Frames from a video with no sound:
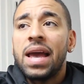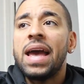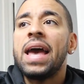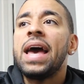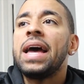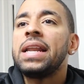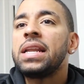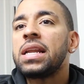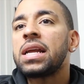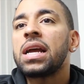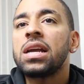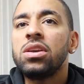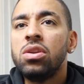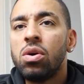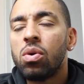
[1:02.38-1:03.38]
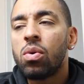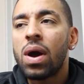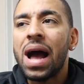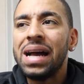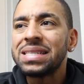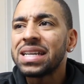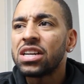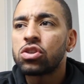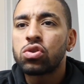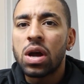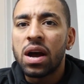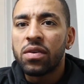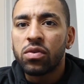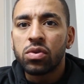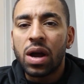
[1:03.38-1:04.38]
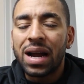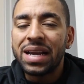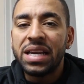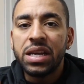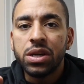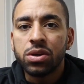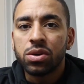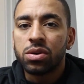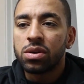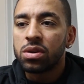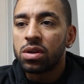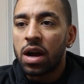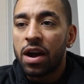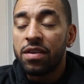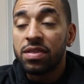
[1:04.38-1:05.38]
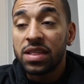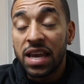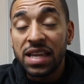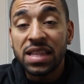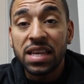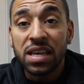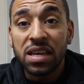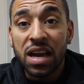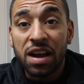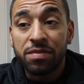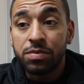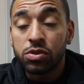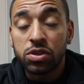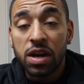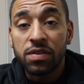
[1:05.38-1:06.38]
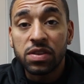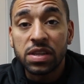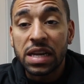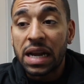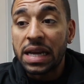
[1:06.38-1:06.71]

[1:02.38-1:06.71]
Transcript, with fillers: And, you know, as I travel, lately I've been traveling,